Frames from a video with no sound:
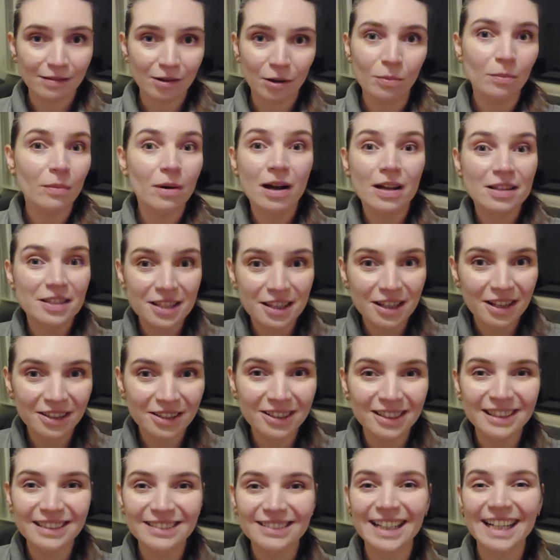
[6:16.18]

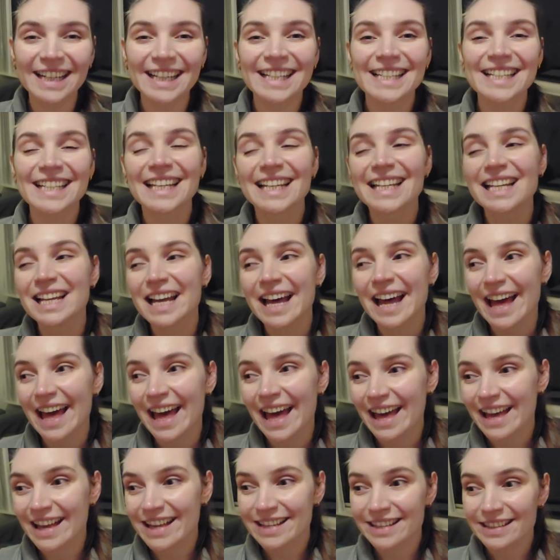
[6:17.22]
Moscow, right?
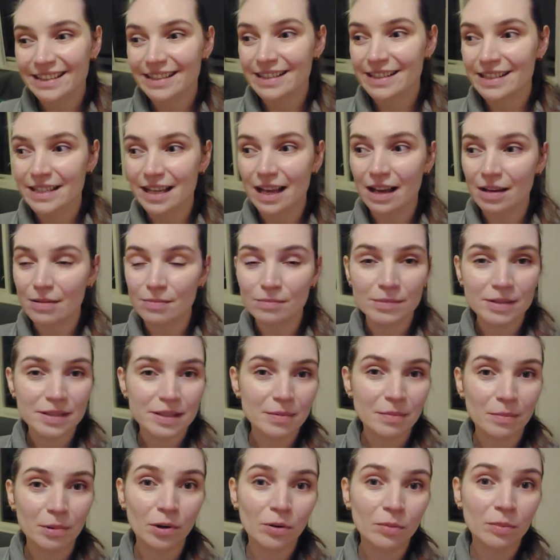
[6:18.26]
And some
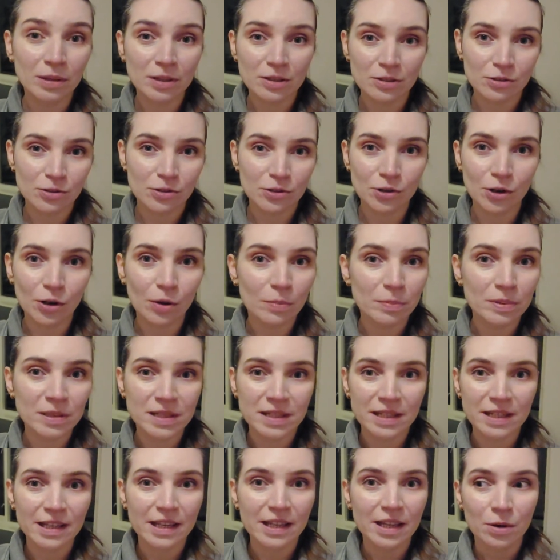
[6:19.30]
suburban
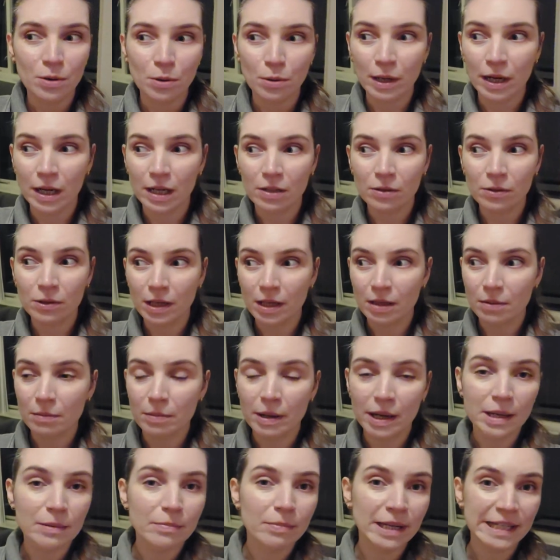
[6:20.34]
shops where you can
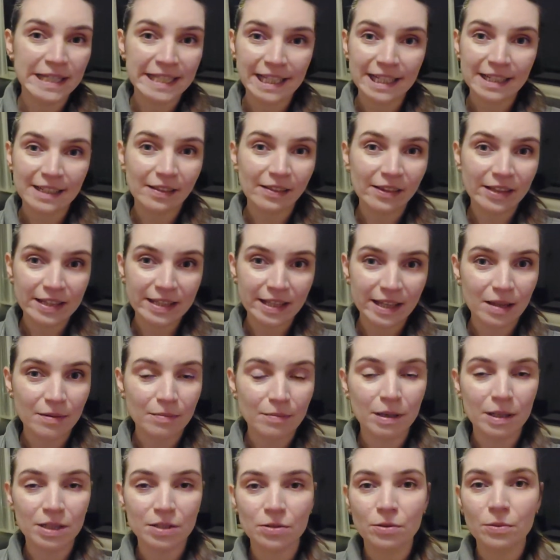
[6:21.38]
buy basically the
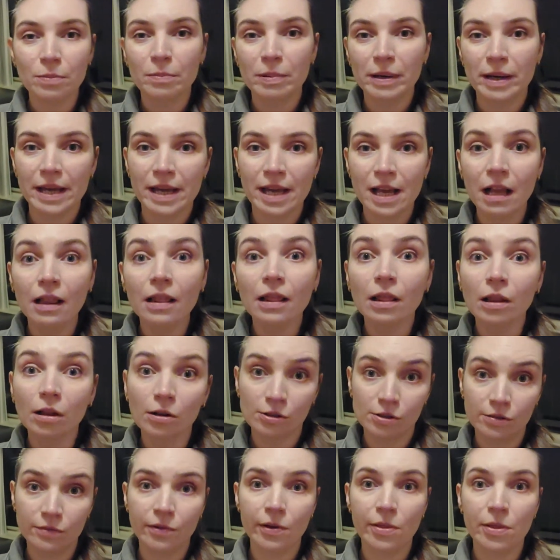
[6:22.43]
same, but you pay a
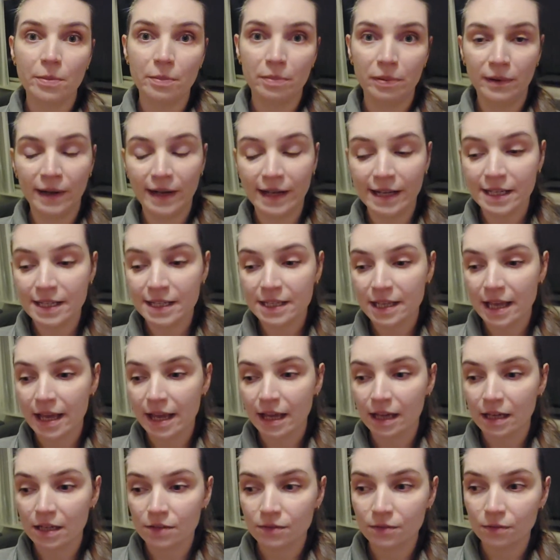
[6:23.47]
lot for the price
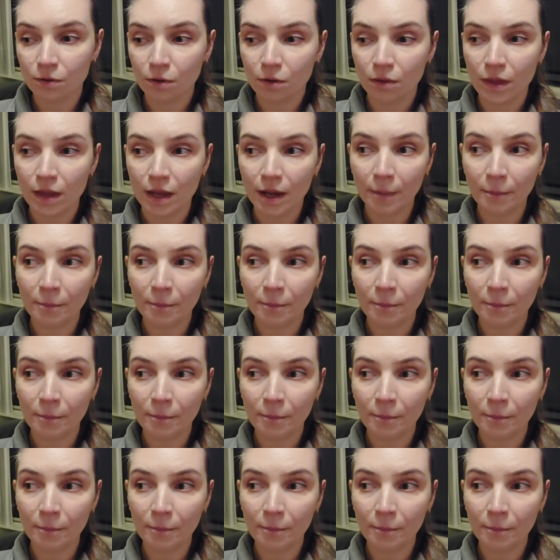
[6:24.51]
and for